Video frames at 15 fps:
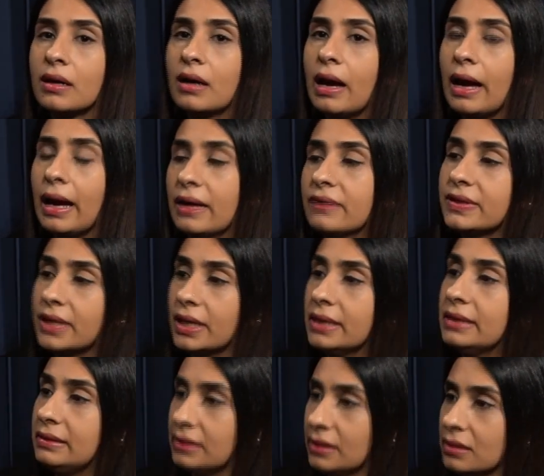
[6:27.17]
have an
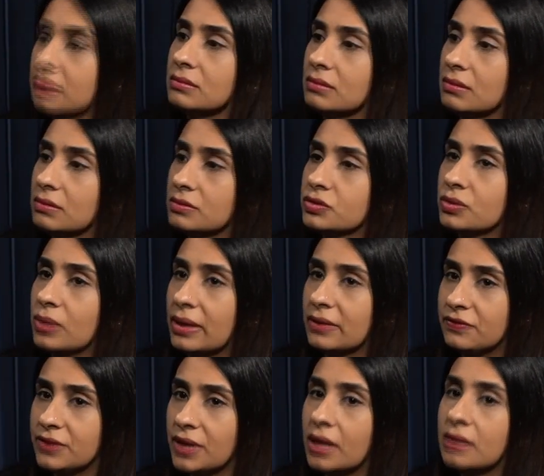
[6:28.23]
idea. So
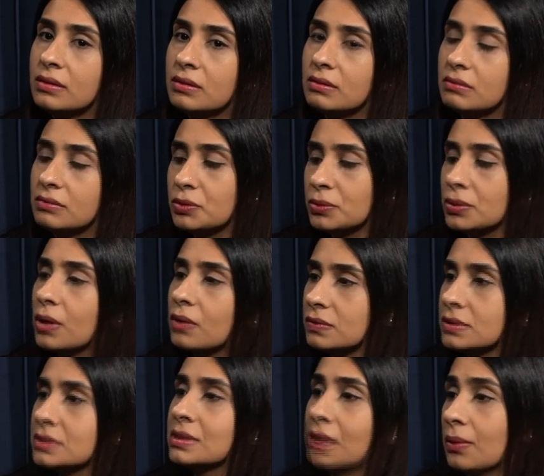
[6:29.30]
I've done 2
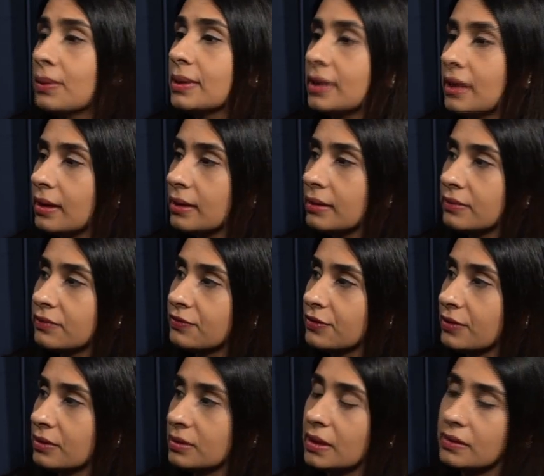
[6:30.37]
novels now, and I've
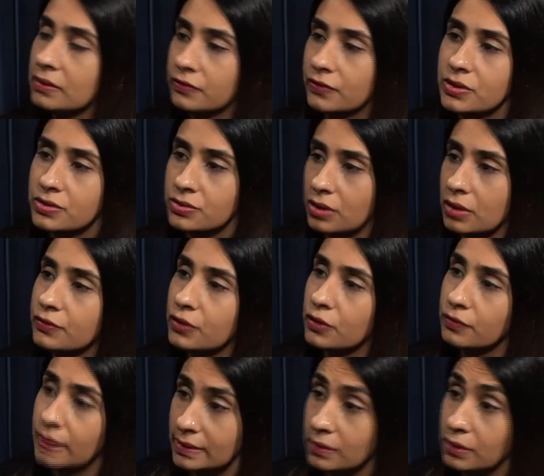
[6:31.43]
done the first draft
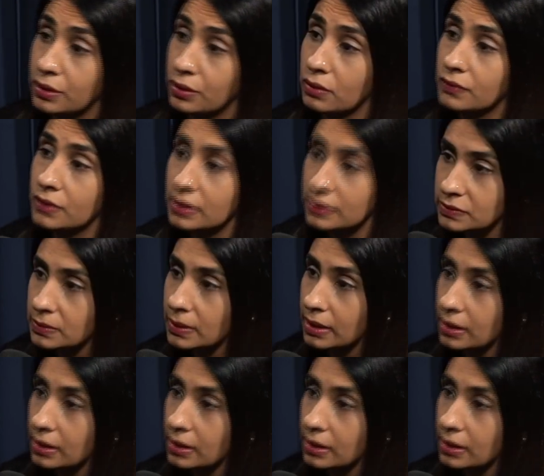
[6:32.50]
of my 3rd novel as well.